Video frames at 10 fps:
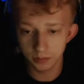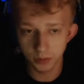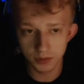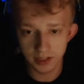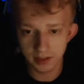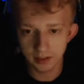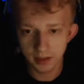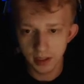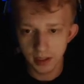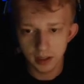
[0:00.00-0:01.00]
we'll see.
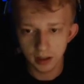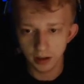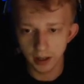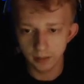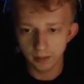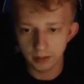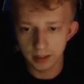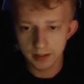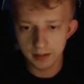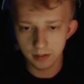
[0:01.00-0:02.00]
All right,
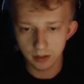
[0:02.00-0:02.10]
let's